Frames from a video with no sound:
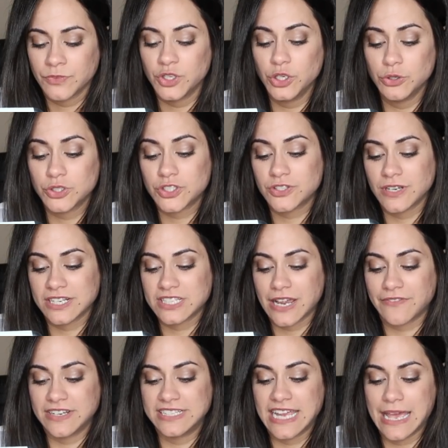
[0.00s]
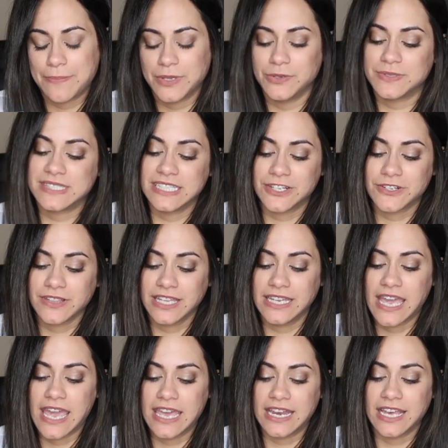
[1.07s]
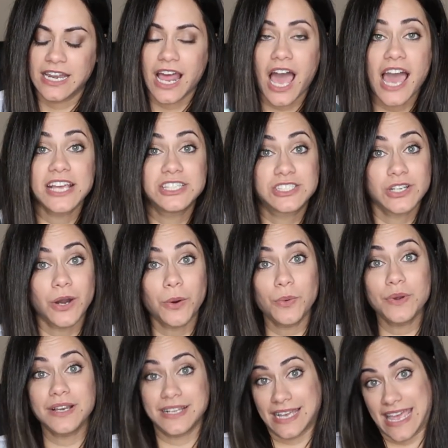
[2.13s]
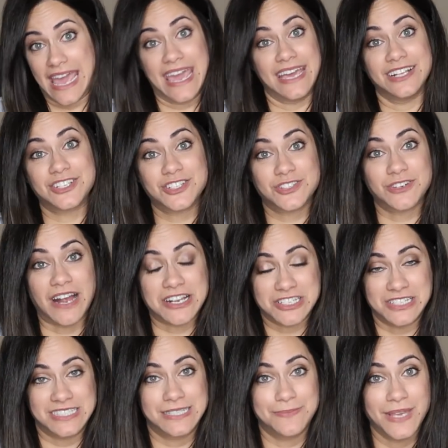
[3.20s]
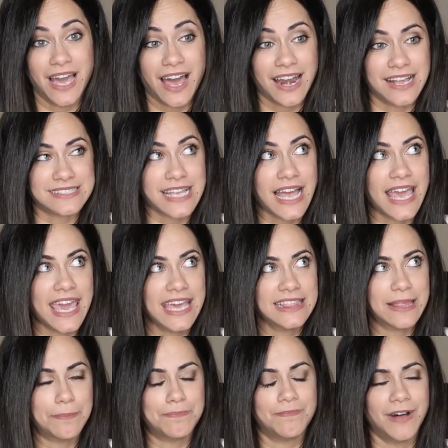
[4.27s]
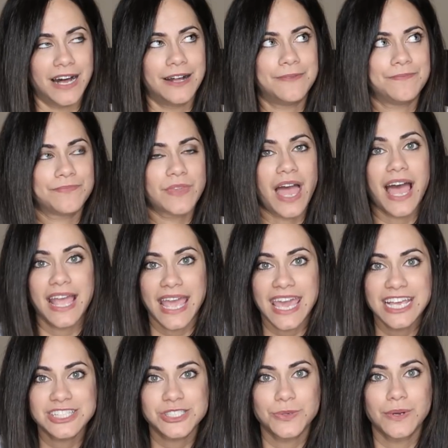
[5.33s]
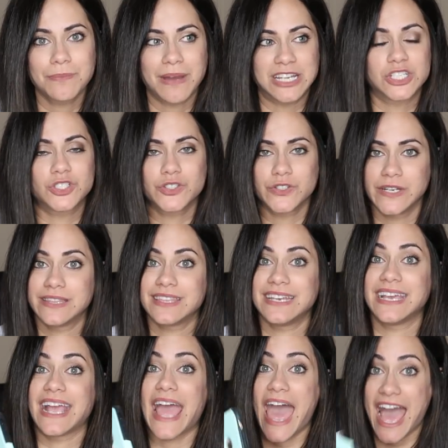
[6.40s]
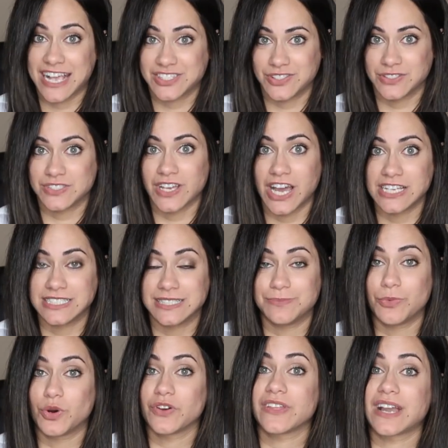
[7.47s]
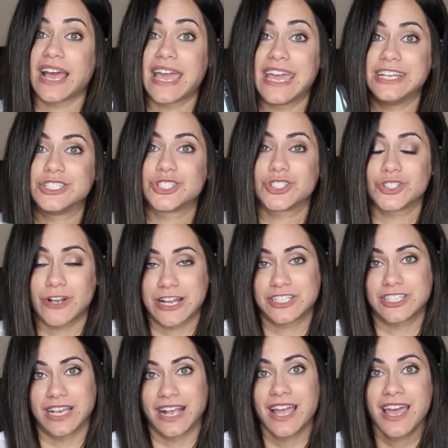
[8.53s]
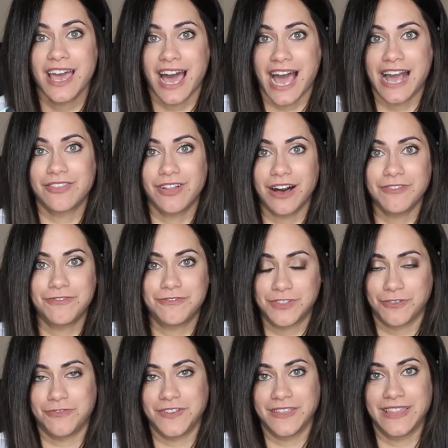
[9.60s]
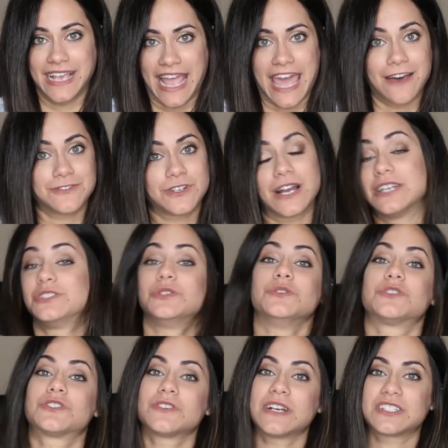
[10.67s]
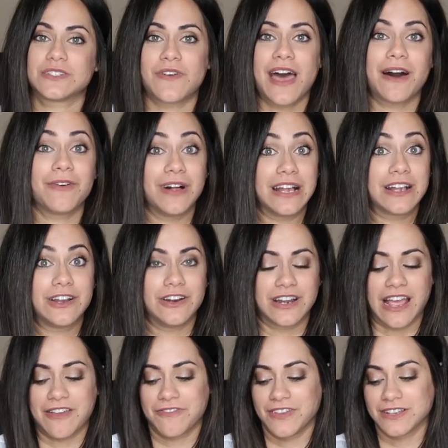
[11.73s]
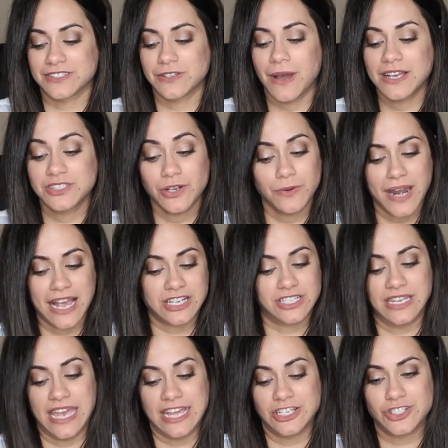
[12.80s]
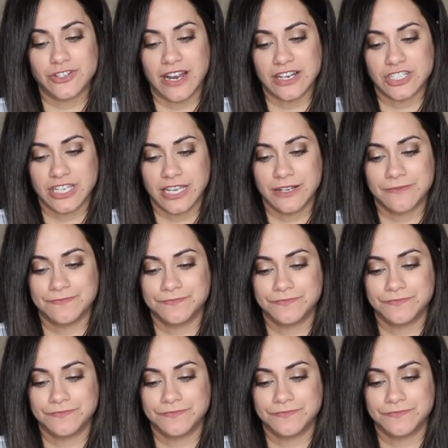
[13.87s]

You stretch every day, but you secretly hate it. I don't hate stretching, to be honest. I hate doing my strengthening exercises more than I hate stretching. I love the feeling after I do stretch of how good I feel. So I don't actually hate stretching.